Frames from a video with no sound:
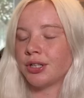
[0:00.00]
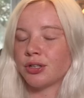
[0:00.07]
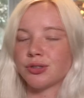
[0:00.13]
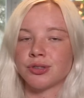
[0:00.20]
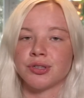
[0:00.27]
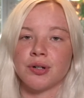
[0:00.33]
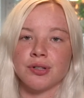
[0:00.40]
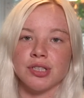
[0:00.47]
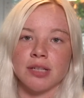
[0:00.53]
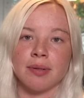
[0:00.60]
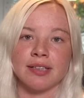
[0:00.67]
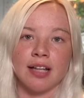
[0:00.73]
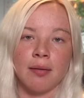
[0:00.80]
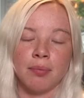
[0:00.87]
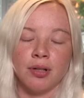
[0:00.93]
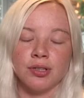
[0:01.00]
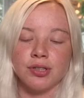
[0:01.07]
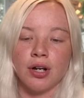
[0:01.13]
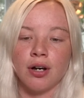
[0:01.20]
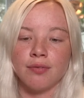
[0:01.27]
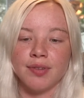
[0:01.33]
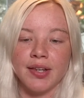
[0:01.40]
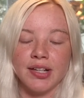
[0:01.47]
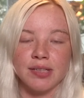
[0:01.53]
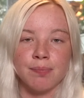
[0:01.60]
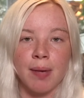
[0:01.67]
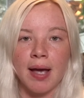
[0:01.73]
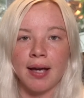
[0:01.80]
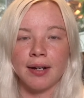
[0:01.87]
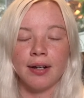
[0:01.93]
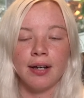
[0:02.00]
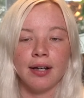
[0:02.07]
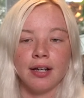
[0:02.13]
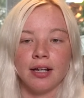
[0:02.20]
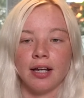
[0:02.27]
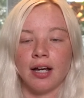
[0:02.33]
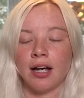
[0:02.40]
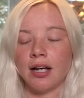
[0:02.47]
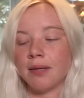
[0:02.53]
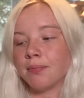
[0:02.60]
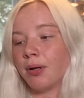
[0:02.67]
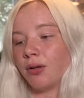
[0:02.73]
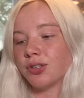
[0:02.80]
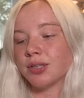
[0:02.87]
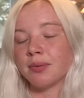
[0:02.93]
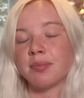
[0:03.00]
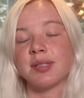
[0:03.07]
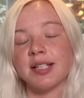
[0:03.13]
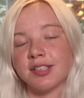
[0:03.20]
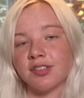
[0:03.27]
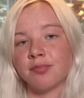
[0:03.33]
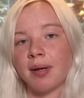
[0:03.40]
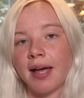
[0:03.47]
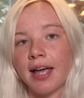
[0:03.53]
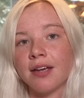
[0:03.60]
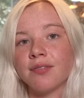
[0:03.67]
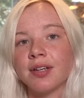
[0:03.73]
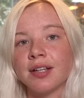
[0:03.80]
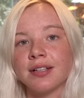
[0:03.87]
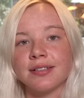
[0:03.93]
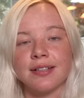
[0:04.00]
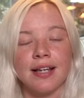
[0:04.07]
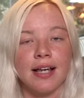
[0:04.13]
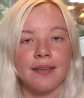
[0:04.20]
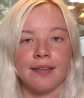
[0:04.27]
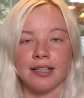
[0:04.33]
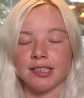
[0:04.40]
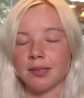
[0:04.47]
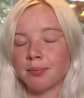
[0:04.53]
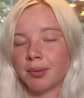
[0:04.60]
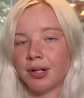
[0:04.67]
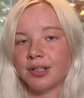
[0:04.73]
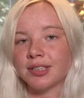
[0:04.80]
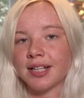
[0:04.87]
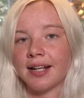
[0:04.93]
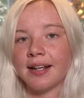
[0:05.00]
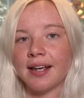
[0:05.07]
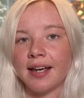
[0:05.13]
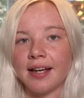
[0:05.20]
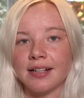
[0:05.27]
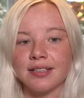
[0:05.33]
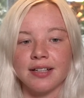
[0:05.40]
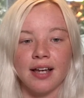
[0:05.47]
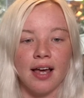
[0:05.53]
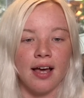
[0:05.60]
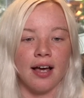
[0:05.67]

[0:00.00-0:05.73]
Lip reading: It also shows some examples of these bad impulsive obsessive behaviors that some birds can get,